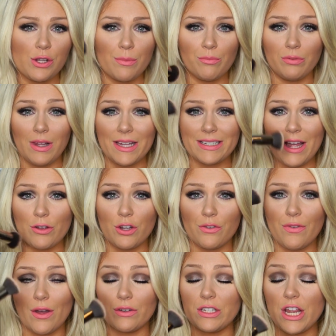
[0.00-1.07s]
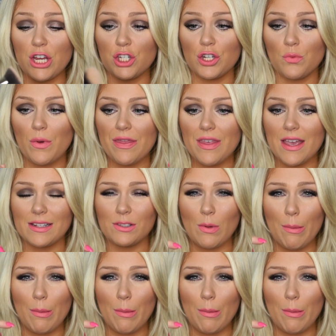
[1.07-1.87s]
You can blend out your foundation with this.